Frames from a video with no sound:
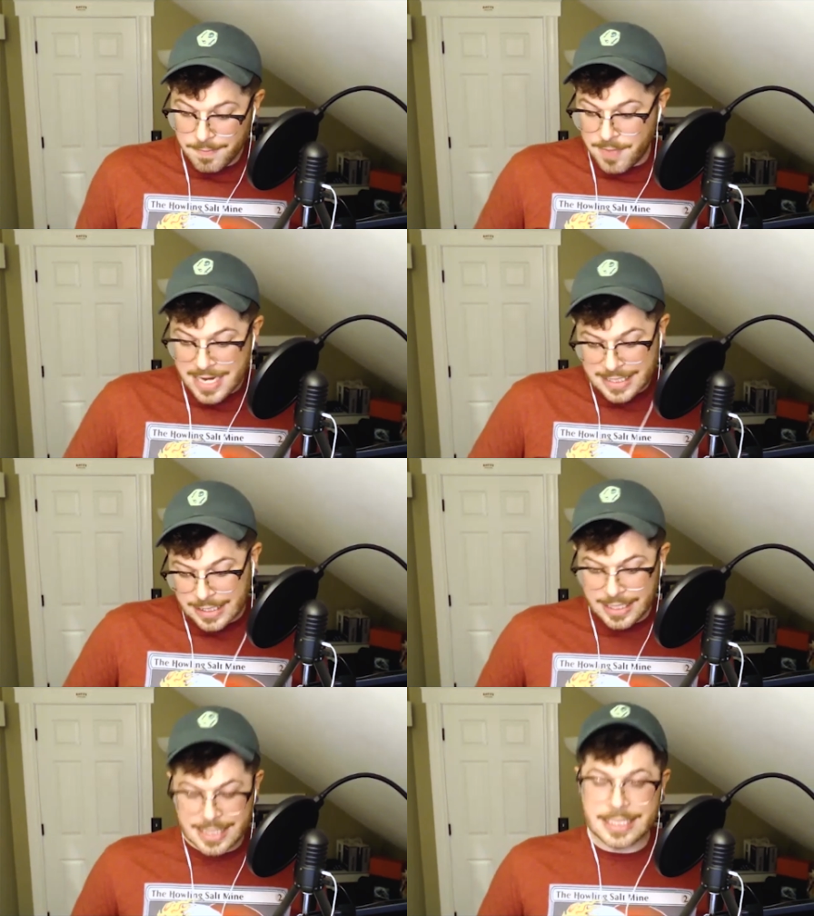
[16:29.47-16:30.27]

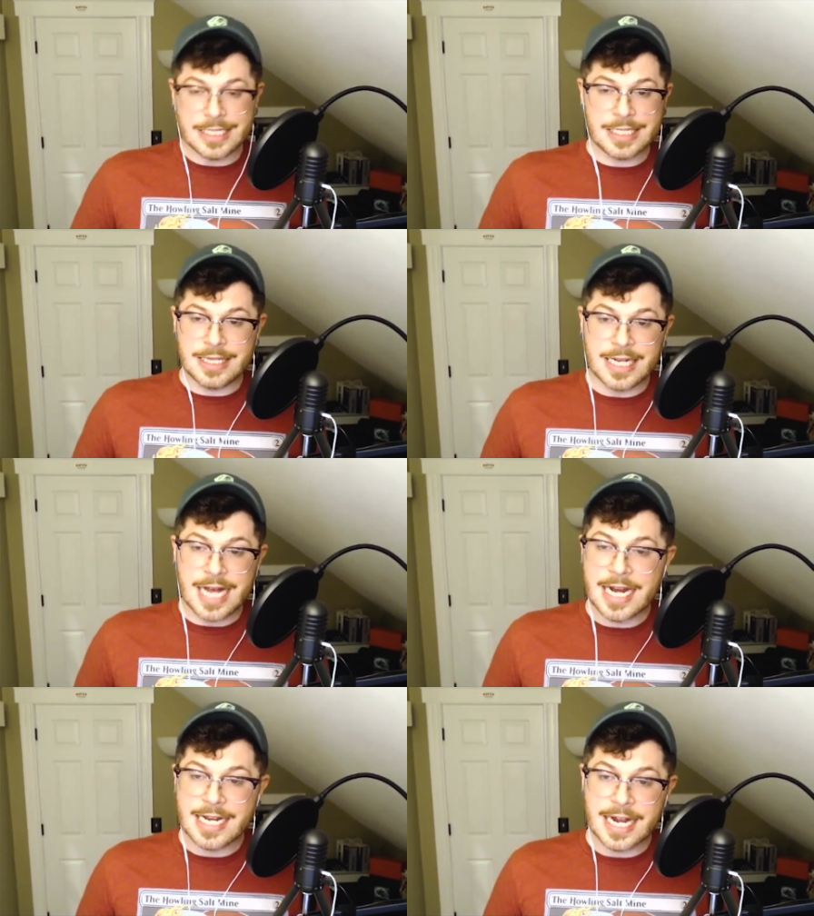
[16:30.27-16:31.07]
Basically, this is the
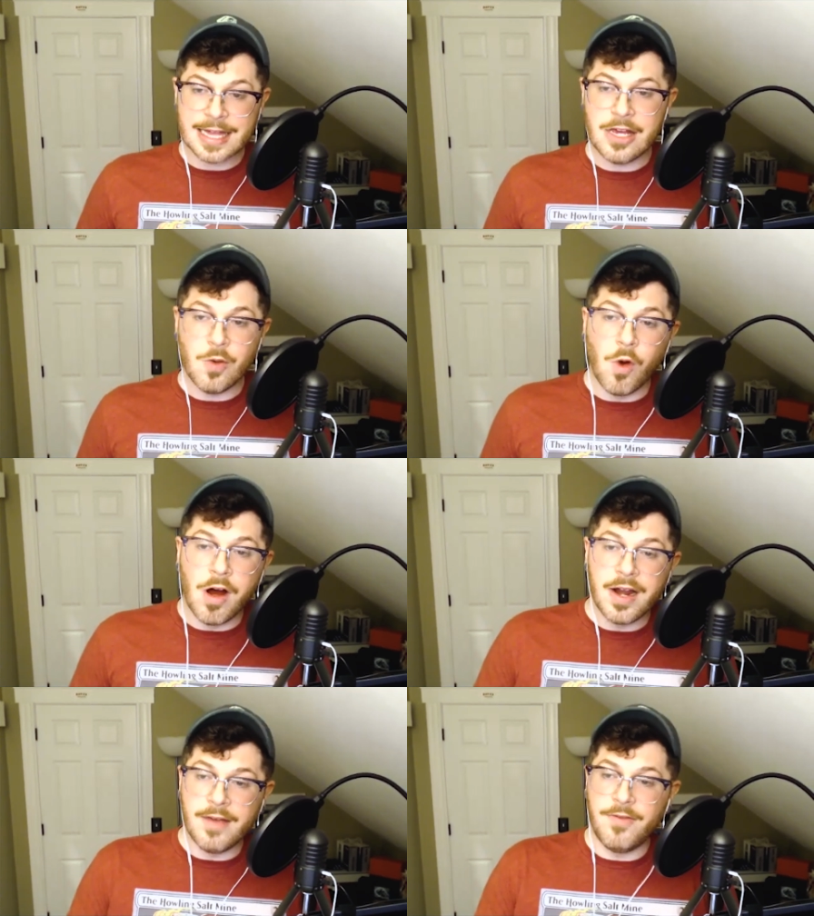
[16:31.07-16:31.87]
kind of deck that you
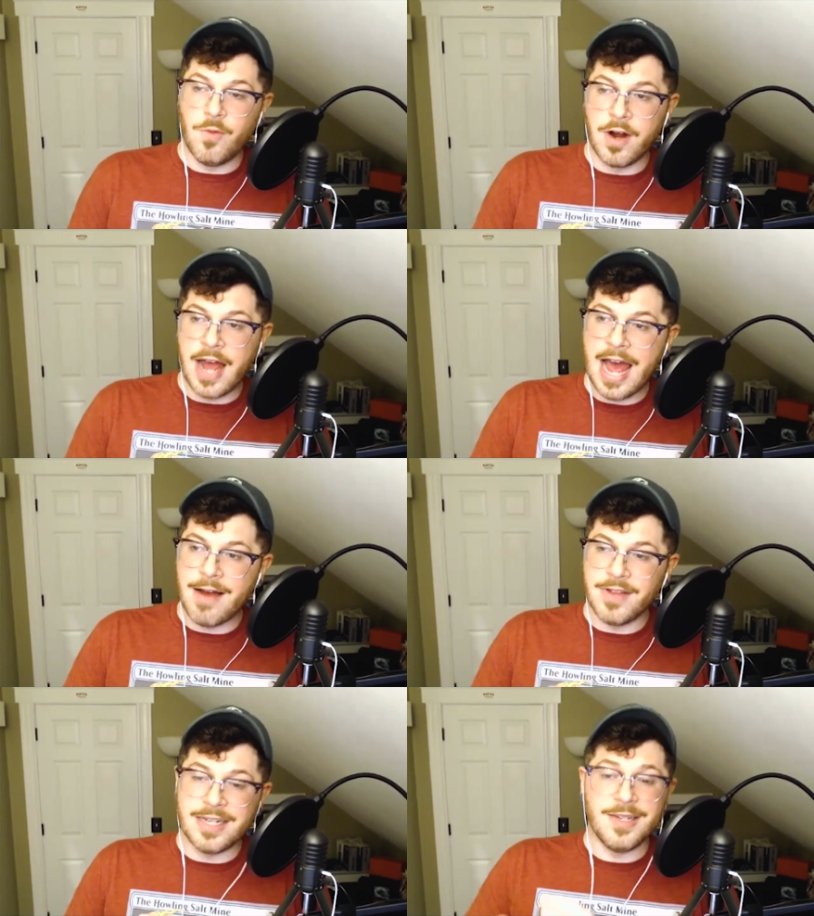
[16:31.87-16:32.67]
want if you want to
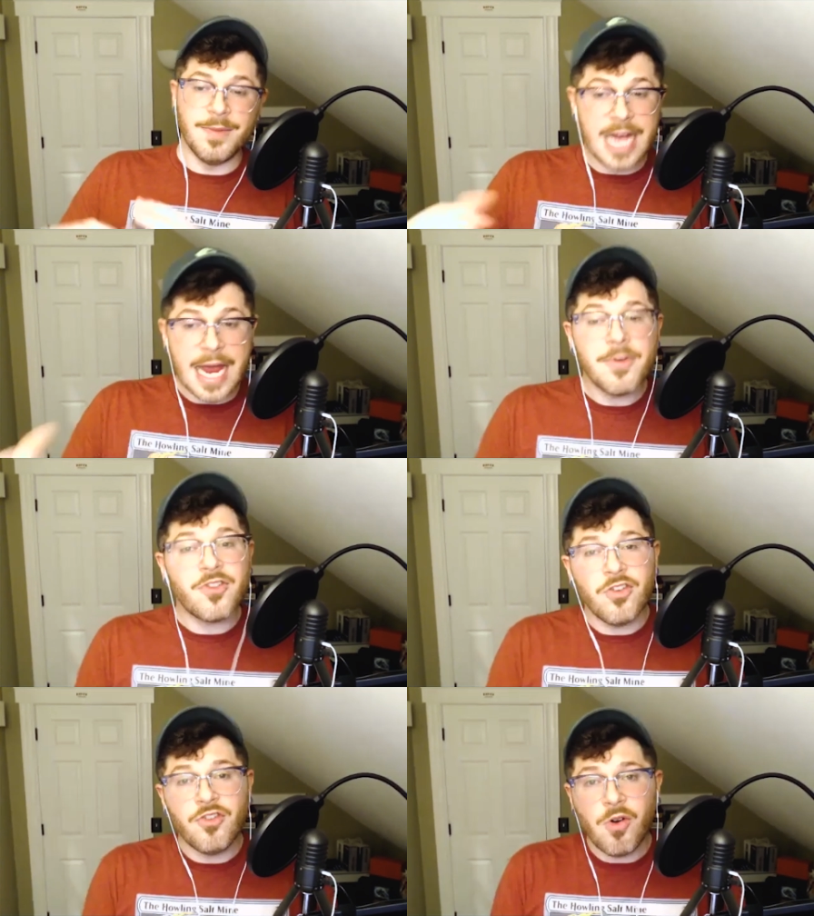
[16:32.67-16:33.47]
have like some damage
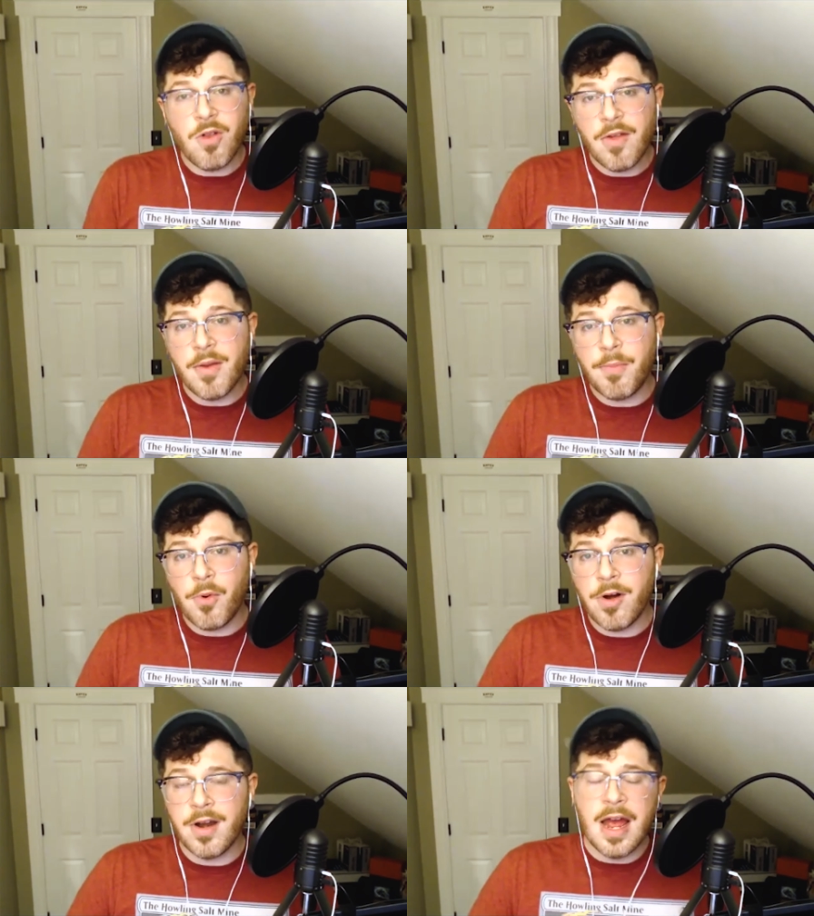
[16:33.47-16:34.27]
control on the
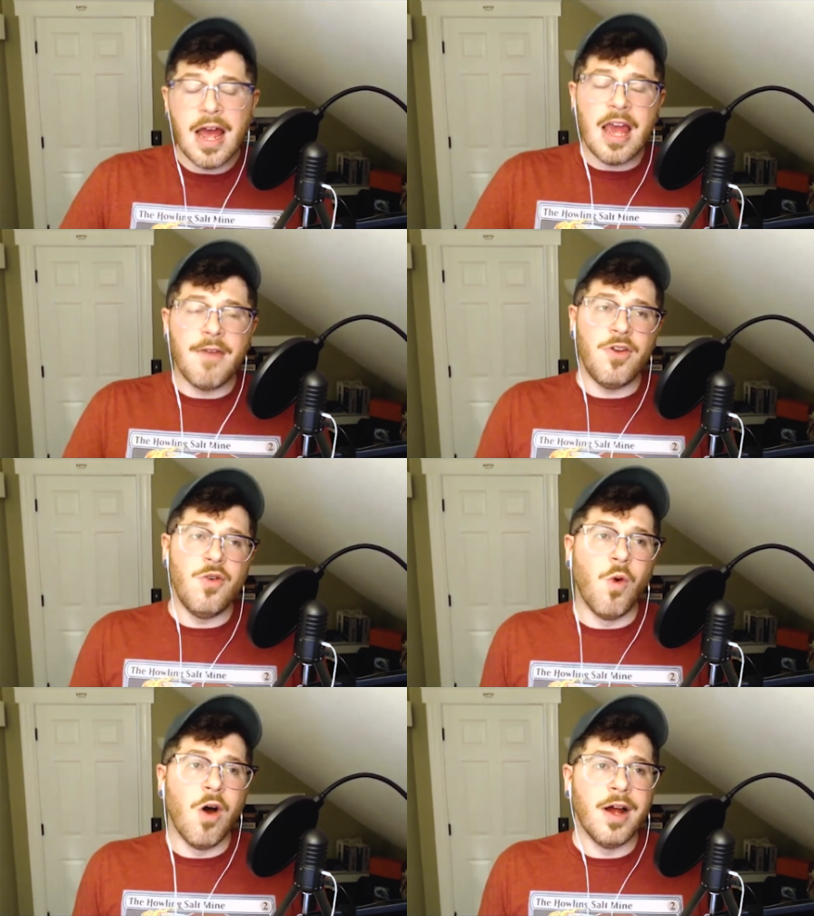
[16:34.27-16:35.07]
board, if you
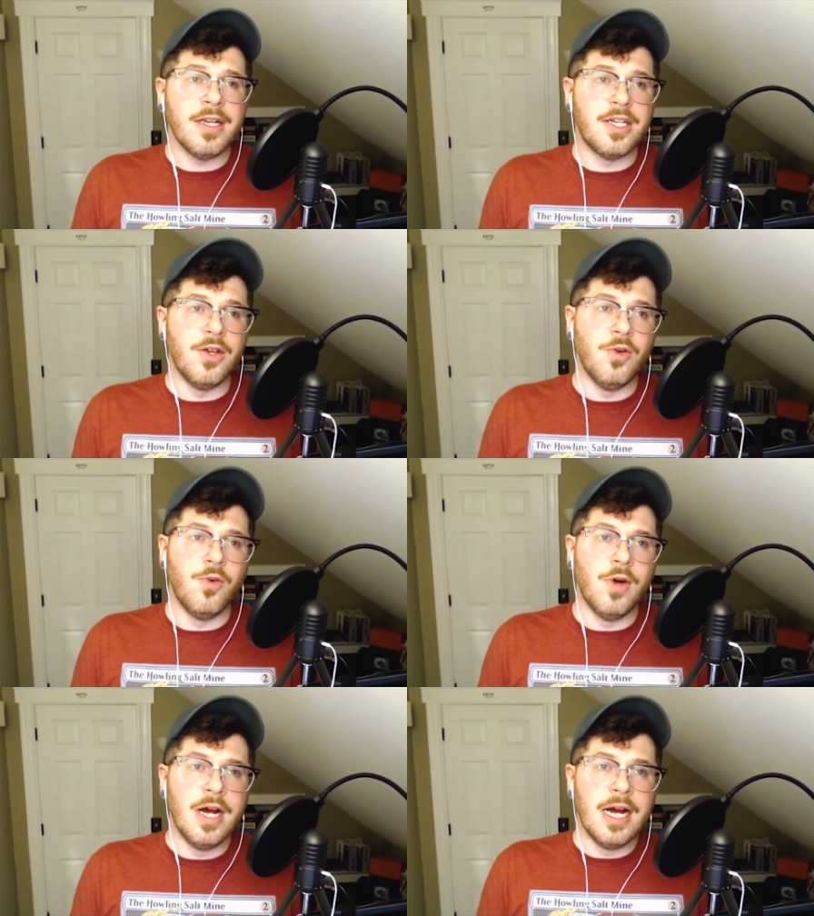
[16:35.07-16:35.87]
want to